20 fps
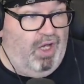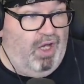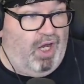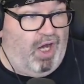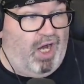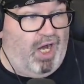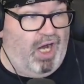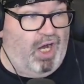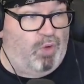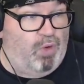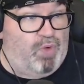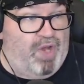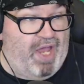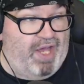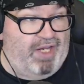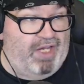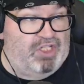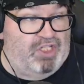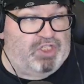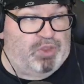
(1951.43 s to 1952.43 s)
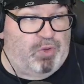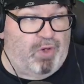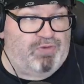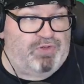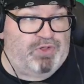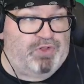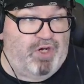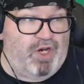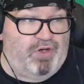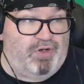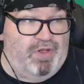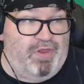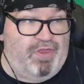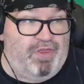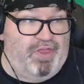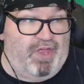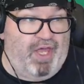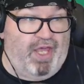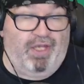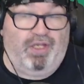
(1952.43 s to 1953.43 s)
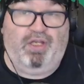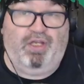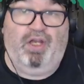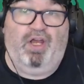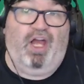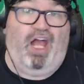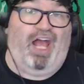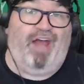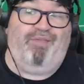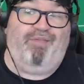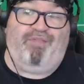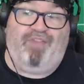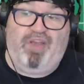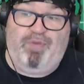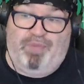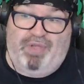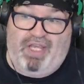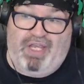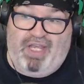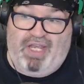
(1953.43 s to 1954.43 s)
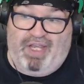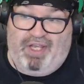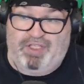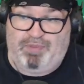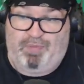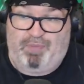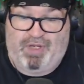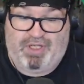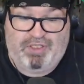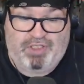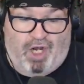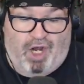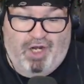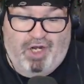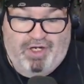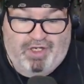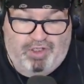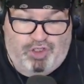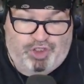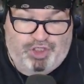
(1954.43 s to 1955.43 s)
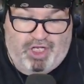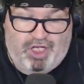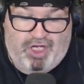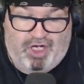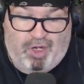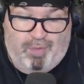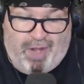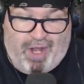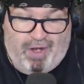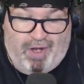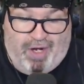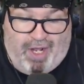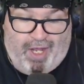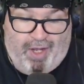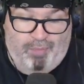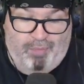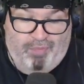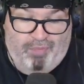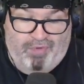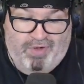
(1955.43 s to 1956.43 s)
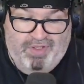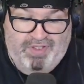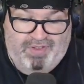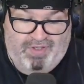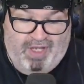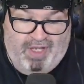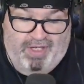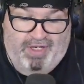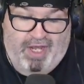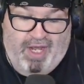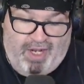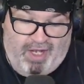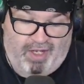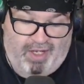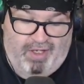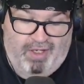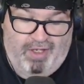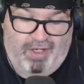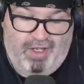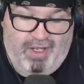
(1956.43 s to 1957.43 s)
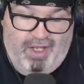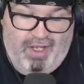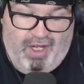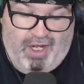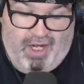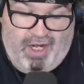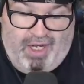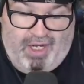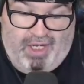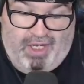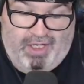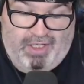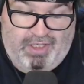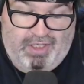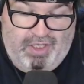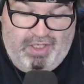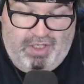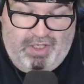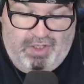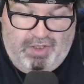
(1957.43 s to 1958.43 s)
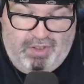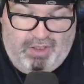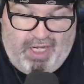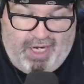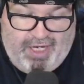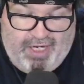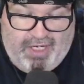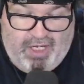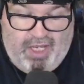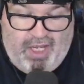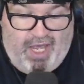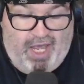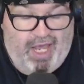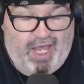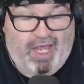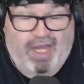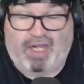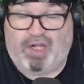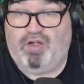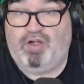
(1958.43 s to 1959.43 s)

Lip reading: We had a Swerve Strickland thing. MVP has been talking shit about how Prince Nana, hey,